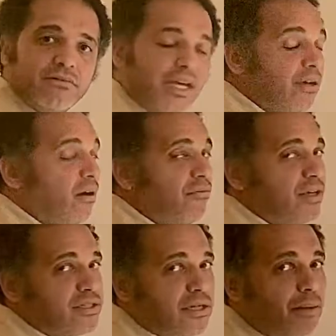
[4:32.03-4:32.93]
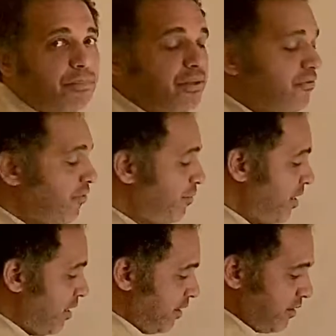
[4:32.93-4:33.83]
Take off has a couple different
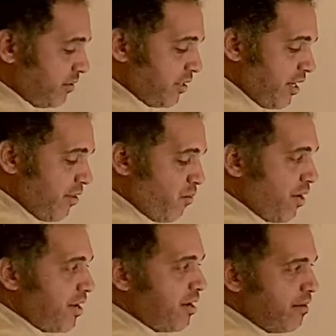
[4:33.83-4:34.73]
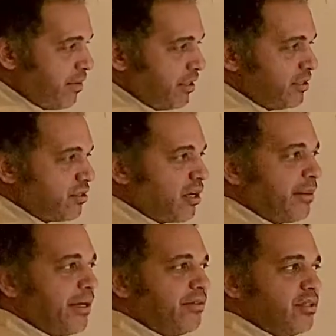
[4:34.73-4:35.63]
meanings. There's another one here, but let's talk
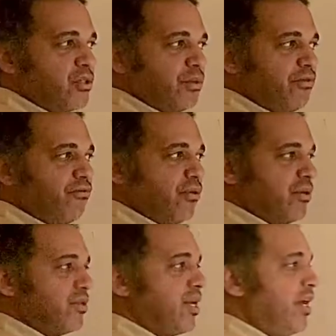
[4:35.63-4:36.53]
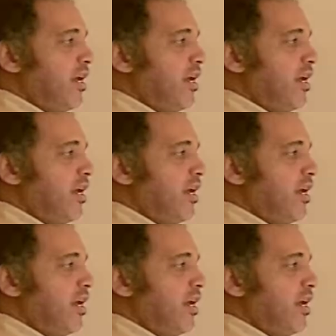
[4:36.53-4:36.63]
about this one first.